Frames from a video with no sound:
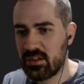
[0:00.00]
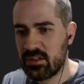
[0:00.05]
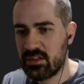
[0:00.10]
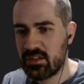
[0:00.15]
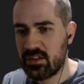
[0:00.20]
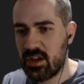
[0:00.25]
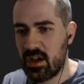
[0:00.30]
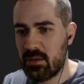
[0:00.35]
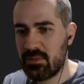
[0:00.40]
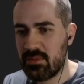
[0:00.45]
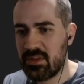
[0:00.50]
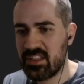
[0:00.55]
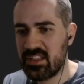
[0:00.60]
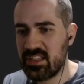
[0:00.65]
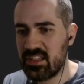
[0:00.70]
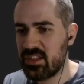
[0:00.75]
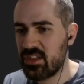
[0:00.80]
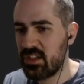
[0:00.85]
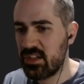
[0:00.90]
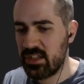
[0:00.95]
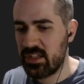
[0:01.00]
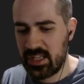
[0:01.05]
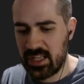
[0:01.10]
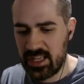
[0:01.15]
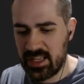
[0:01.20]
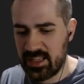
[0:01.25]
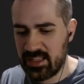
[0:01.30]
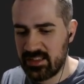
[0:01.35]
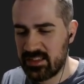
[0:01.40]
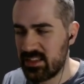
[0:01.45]
start position
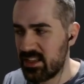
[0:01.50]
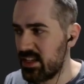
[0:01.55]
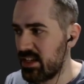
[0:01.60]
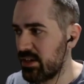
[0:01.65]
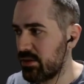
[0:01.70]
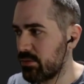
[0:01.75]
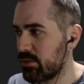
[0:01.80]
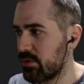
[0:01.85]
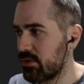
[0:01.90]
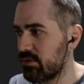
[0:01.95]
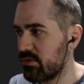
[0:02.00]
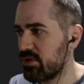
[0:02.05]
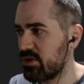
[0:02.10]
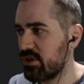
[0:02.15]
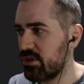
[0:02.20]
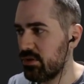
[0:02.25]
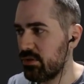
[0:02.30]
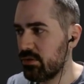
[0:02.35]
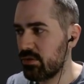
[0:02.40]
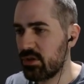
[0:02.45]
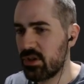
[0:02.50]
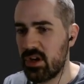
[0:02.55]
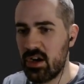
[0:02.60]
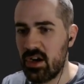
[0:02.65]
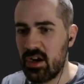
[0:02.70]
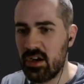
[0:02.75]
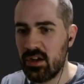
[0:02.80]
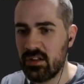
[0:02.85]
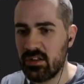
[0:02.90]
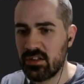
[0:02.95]
is equal to
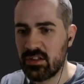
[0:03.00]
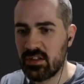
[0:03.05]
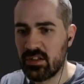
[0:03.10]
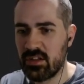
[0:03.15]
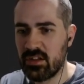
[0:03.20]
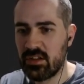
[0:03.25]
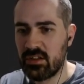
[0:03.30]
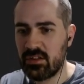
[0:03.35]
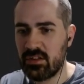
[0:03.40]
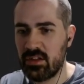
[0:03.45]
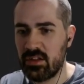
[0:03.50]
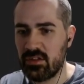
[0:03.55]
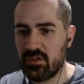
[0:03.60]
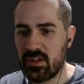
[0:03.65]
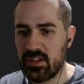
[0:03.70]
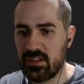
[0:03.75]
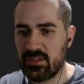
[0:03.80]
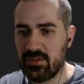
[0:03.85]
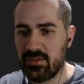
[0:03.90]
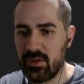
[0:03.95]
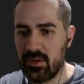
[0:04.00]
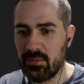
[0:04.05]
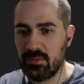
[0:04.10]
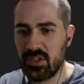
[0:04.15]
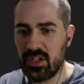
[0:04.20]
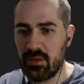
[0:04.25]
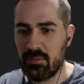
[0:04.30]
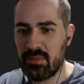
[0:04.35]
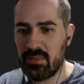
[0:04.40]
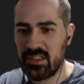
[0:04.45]

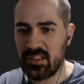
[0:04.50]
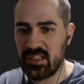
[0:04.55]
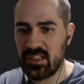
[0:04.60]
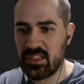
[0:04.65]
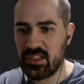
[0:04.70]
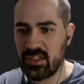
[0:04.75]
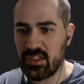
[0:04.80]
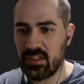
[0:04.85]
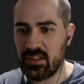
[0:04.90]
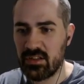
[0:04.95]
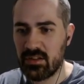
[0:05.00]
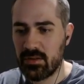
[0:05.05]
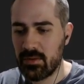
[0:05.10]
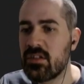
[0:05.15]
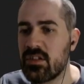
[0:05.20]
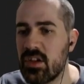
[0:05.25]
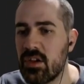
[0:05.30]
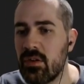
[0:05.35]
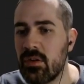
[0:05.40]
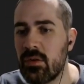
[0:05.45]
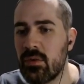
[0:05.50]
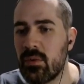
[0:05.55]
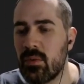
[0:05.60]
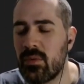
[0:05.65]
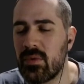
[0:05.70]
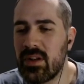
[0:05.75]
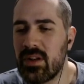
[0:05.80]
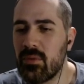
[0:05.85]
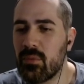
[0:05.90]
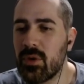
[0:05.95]
card.transform.position. So
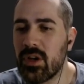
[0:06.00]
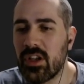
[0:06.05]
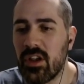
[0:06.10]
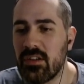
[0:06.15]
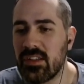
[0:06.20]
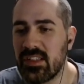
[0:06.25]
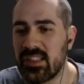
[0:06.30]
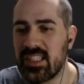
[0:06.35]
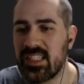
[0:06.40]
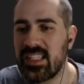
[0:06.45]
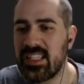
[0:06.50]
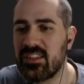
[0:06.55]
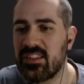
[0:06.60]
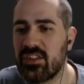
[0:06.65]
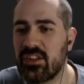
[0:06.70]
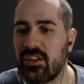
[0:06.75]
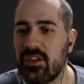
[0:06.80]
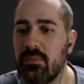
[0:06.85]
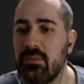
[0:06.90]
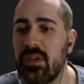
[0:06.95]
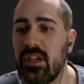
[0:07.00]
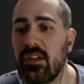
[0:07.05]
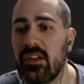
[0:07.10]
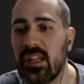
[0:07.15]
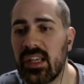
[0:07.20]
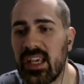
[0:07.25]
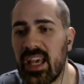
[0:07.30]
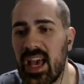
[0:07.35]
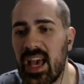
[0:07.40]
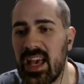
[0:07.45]
we're going to need to
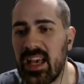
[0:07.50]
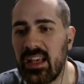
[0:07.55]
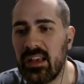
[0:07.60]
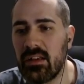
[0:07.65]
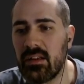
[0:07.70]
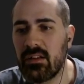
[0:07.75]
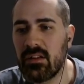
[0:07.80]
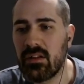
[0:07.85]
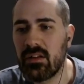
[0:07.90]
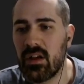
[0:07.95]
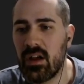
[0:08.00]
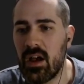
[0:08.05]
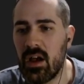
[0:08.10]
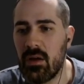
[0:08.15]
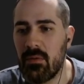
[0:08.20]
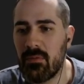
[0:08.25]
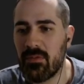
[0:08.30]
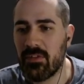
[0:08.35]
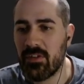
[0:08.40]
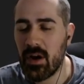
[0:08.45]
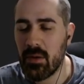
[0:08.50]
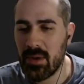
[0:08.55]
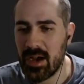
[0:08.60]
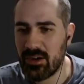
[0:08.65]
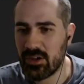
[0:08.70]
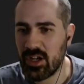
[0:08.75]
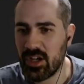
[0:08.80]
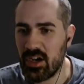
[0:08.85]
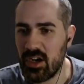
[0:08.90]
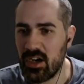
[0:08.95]
communicate from our
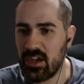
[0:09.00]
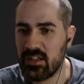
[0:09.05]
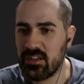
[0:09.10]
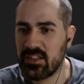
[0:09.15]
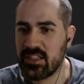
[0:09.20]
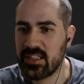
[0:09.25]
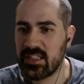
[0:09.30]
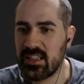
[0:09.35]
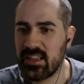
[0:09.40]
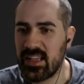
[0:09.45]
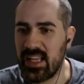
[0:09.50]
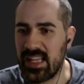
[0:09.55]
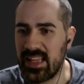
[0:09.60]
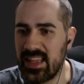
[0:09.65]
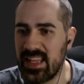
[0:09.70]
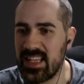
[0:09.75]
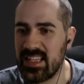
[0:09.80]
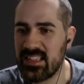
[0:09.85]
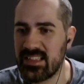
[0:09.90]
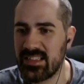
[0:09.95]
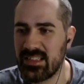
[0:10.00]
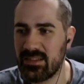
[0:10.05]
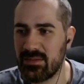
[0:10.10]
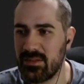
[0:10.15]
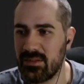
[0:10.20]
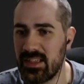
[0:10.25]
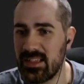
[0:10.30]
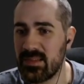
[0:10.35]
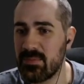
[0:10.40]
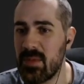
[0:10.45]
card that this
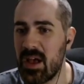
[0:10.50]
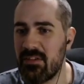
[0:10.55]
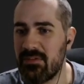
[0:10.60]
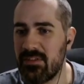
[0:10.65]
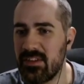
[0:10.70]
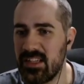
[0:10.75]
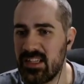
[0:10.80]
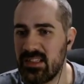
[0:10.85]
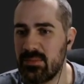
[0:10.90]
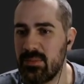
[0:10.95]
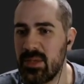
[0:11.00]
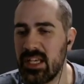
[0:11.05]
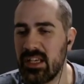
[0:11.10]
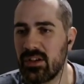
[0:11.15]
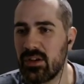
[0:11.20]
method is being